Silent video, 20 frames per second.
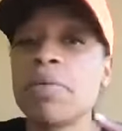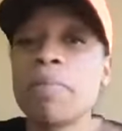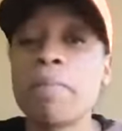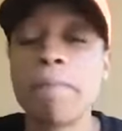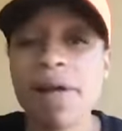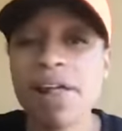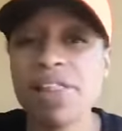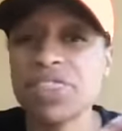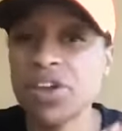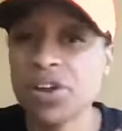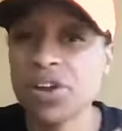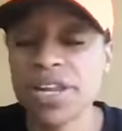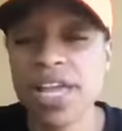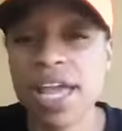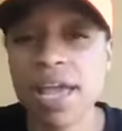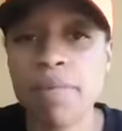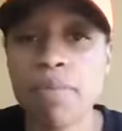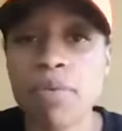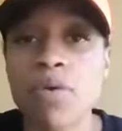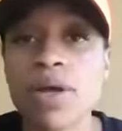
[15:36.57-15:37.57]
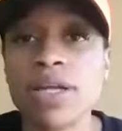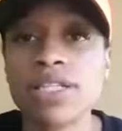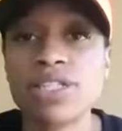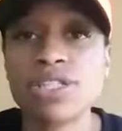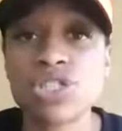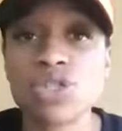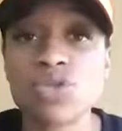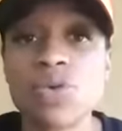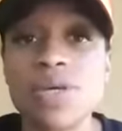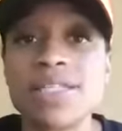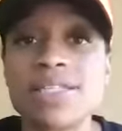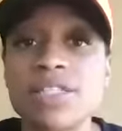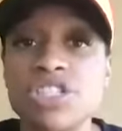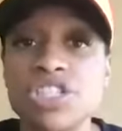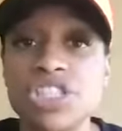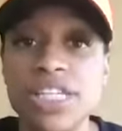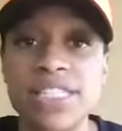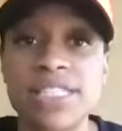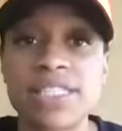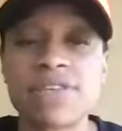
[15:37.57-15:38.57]
but 38.2 is
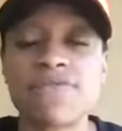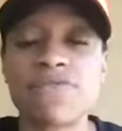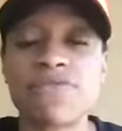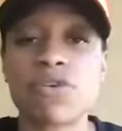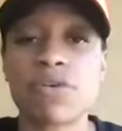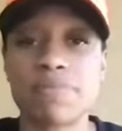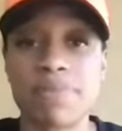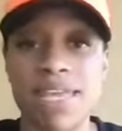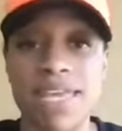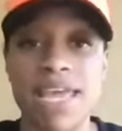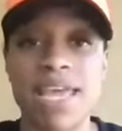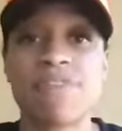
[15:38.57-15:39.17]
suggested for me